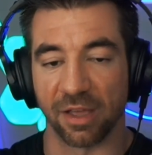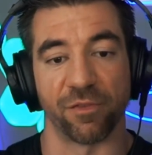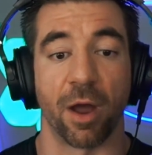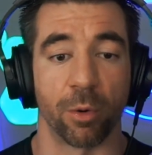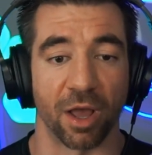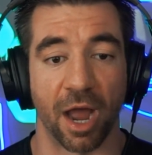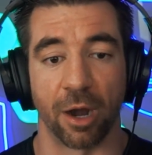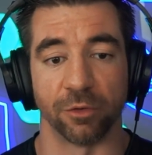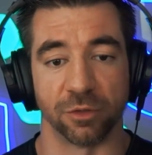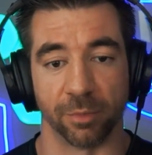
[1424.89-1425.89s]
if I were to
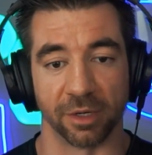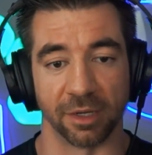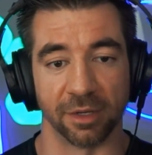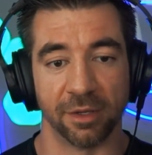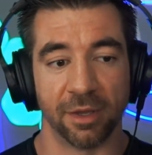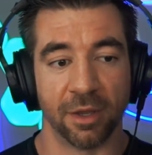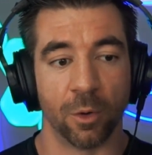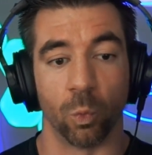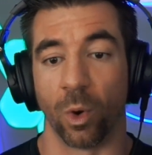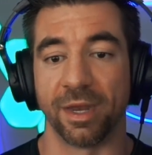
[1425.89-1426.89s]
hire somebody
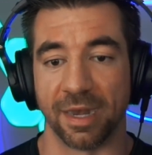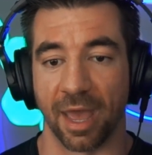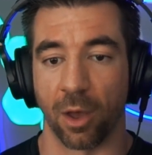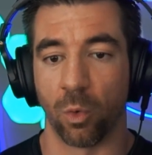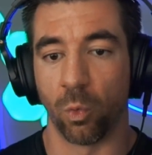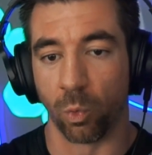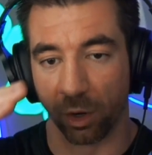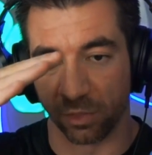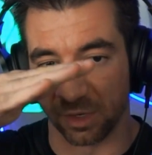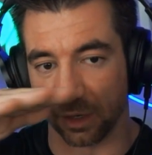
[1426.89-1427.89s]
right now,
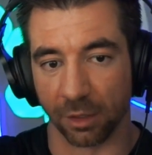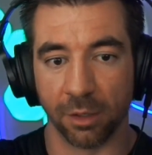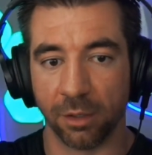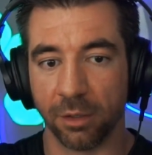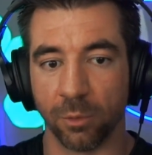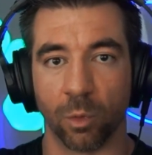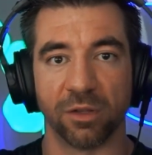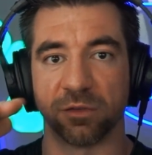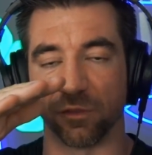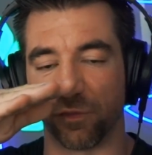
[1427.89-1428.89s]
what are the
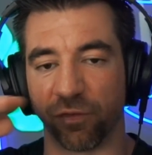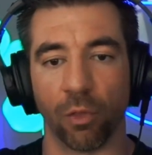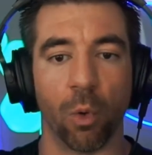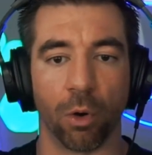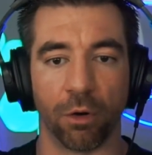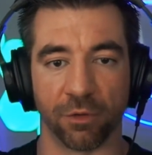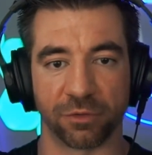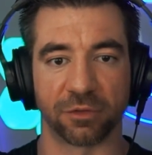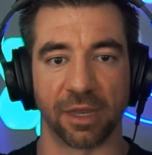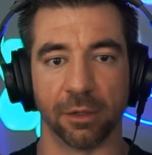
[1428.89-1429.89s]
what is the floor
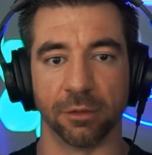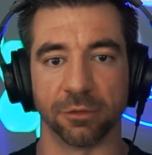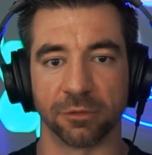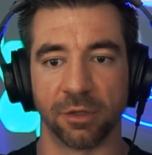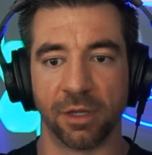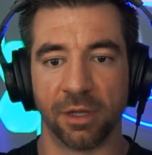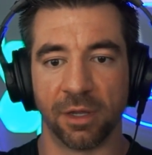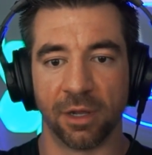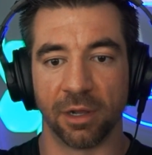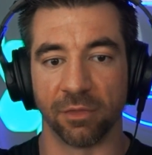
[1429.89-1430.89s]
of skills
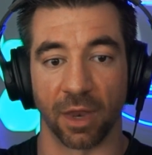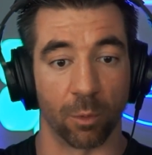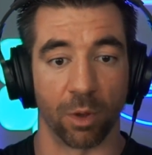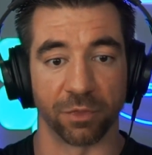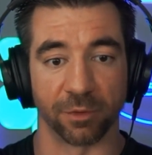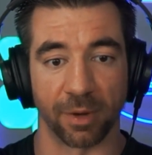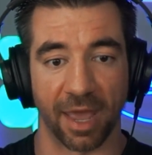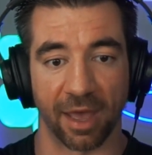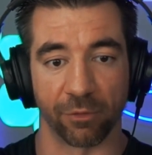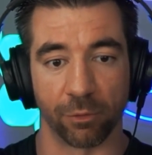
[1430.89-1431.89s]
that I want them to
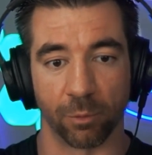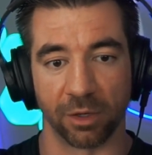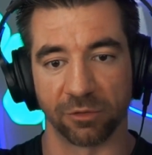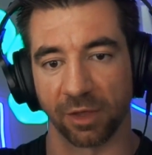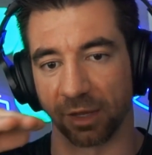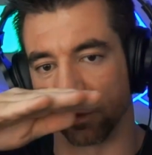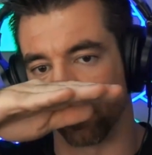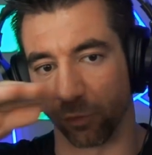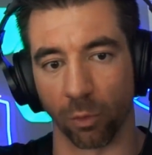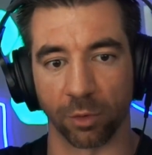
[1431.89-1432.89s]
have? What is like the
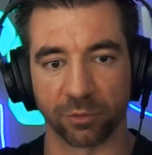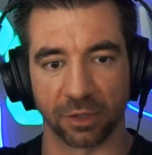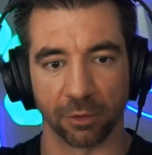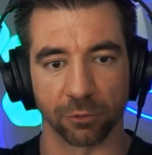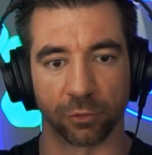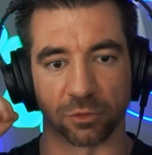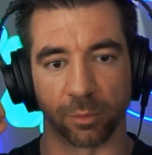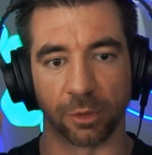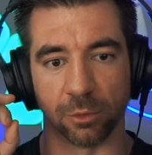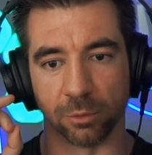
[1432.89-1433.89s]
floor of skills for
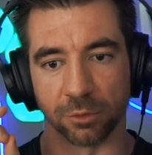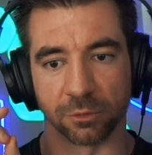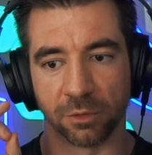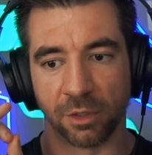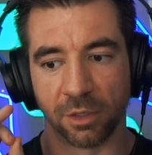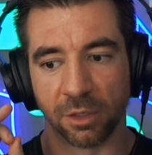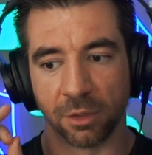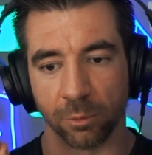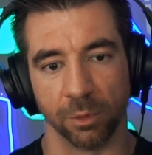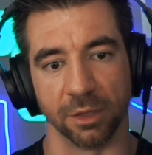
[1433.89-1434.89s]
somebody who is
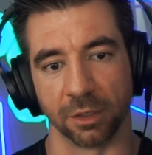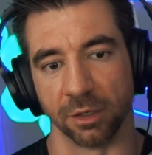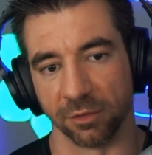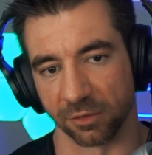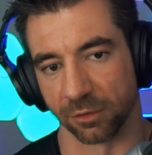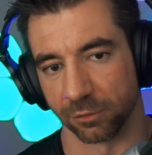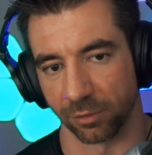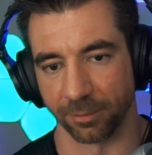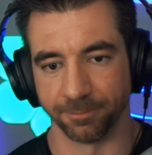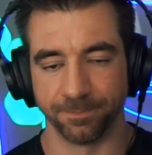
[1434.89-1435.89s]
really good in this
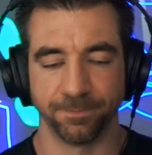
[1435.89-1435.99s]
industry?